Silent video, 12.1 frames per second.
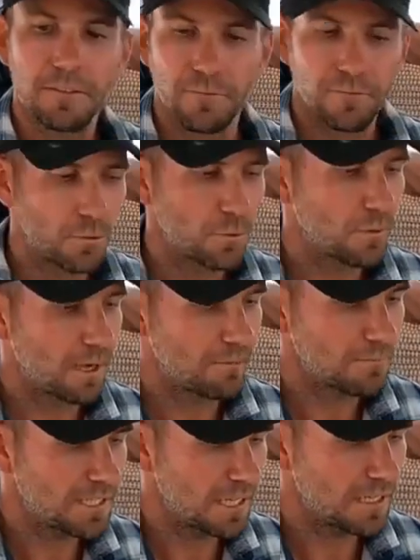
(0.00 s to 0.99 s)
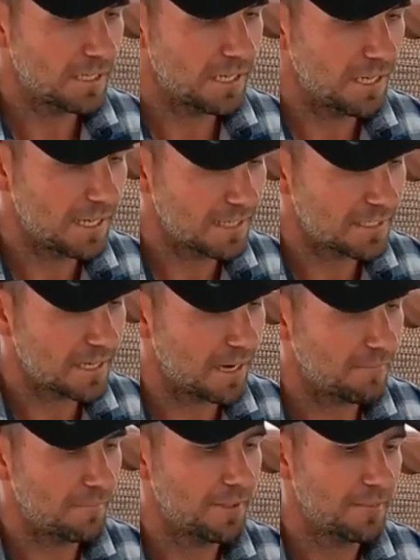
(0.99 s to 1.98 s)
The fuel comes in, it heats
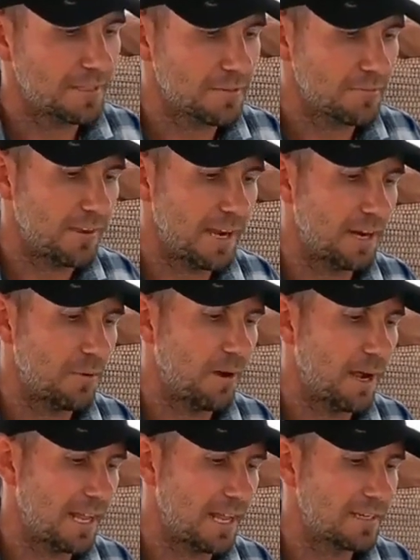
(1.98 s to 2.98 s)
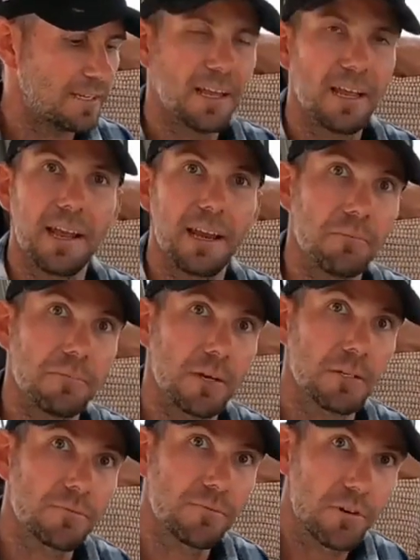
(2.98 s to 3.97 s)
up, there's a fan at one end, and it
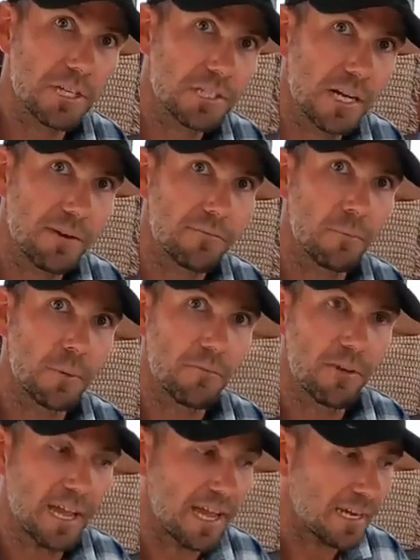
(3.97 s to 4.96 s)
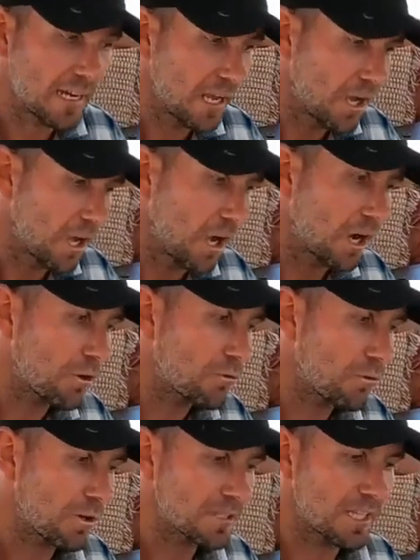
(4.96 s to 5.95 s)
blows fresh air from your van
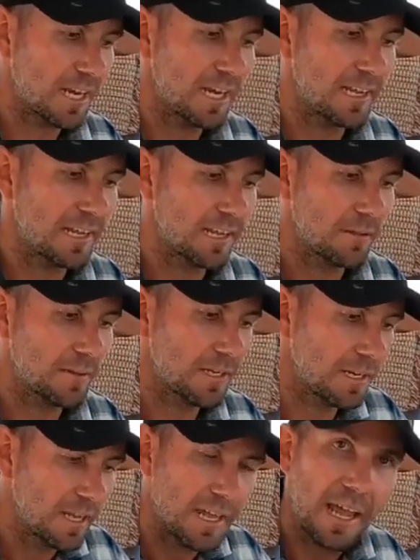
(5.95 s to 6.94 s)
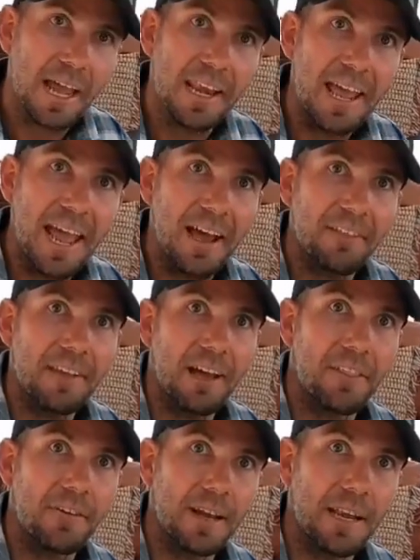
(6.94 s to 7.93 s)
across the heating element and out the
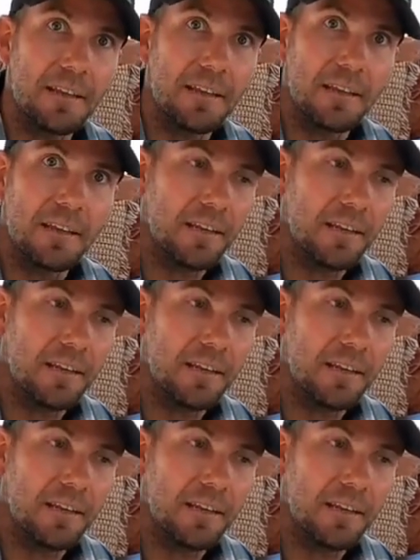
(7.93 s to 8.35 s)
other end.